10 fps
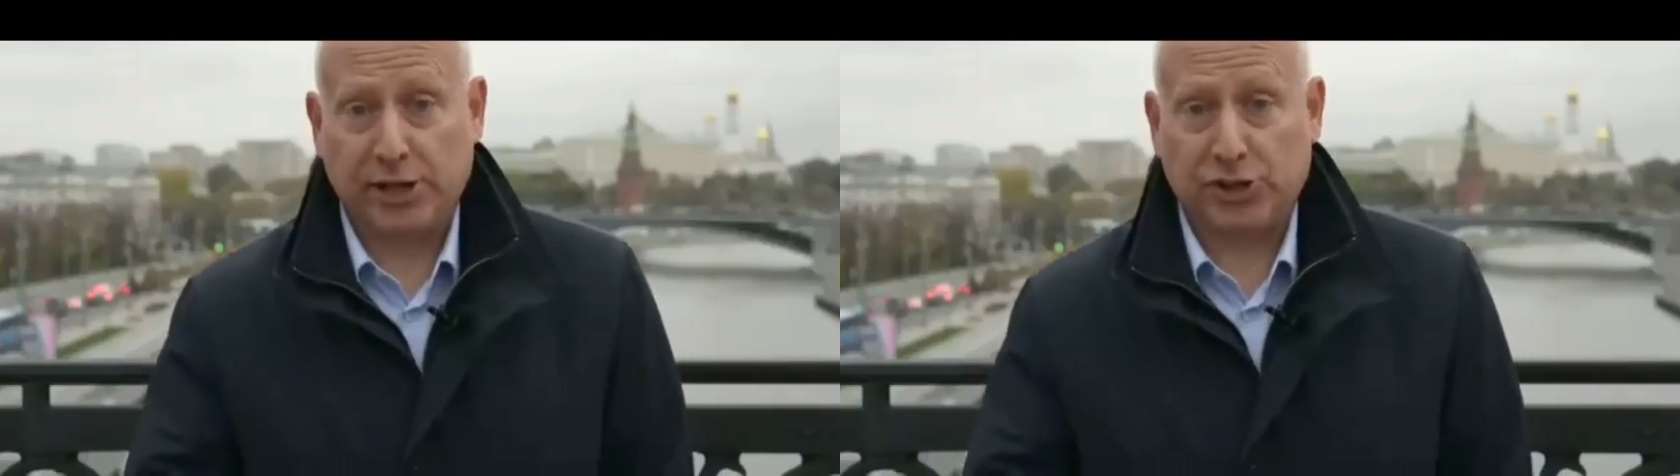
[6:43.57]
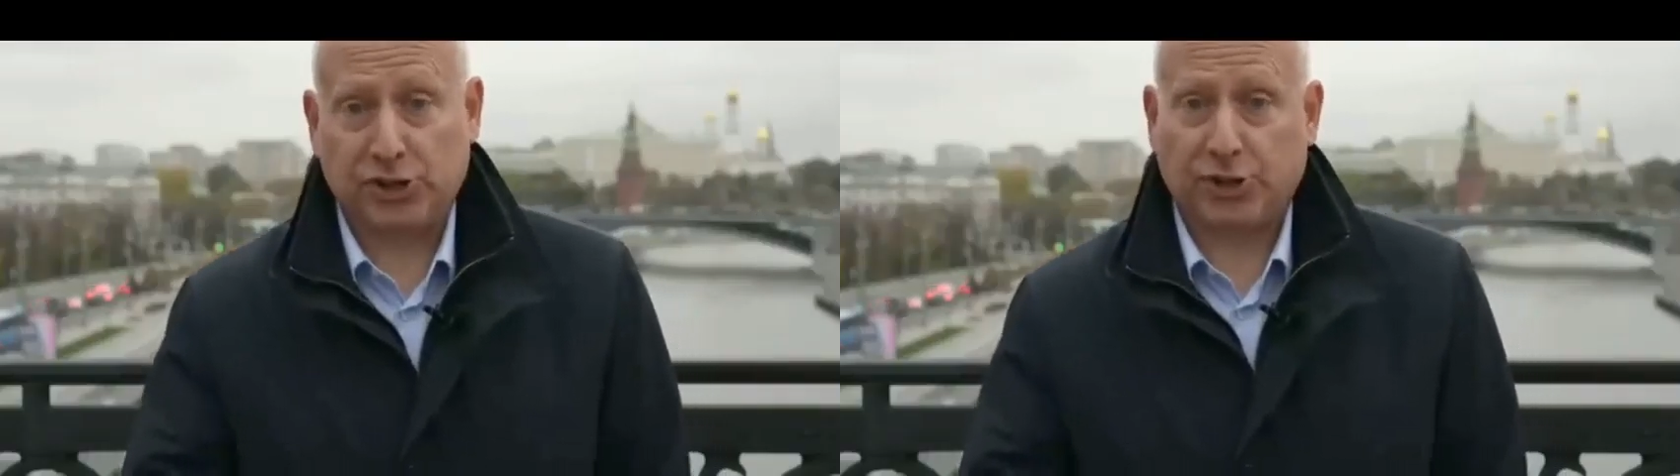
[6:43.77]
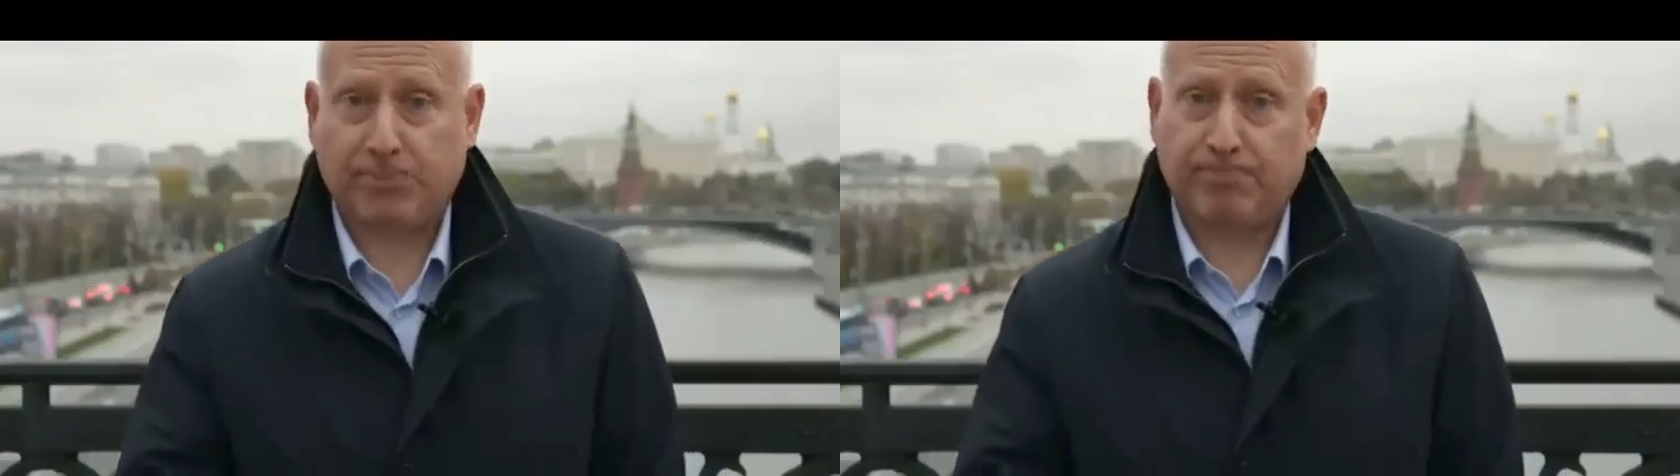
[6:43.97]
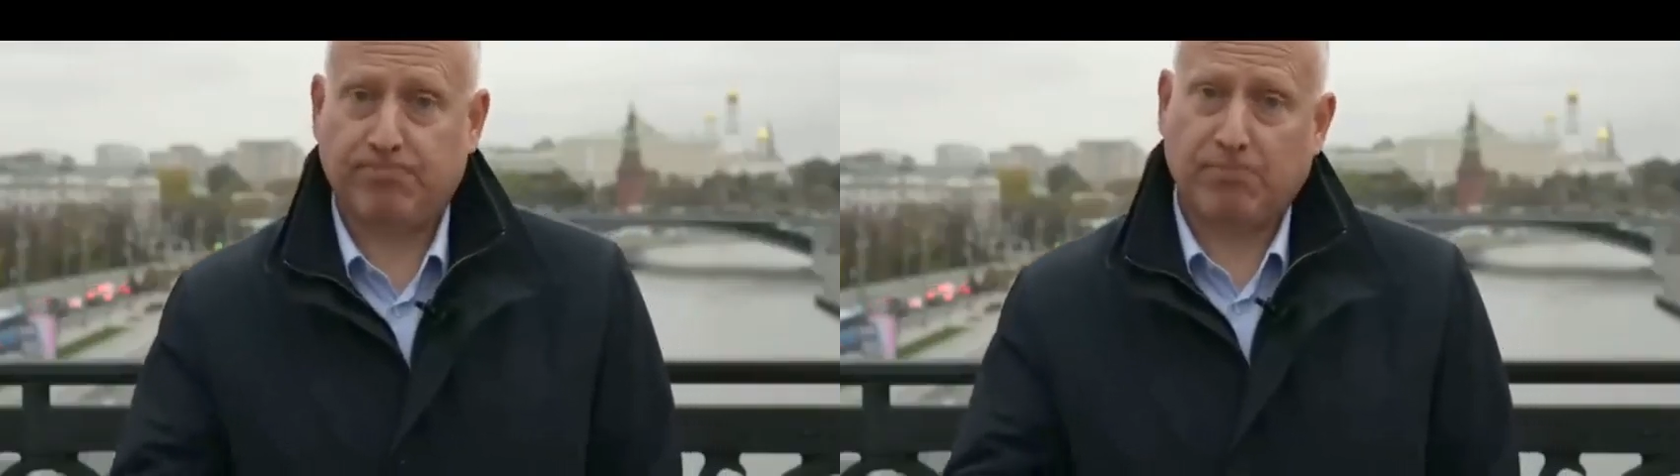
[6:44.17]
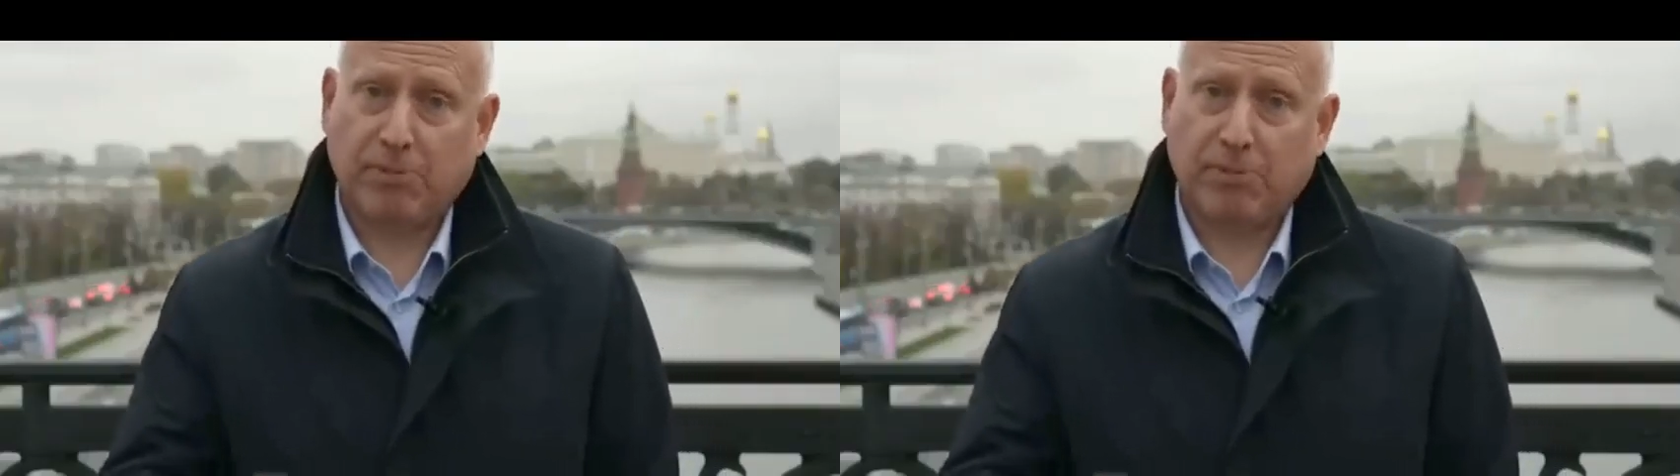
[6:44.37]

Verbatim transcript: Meanwhile,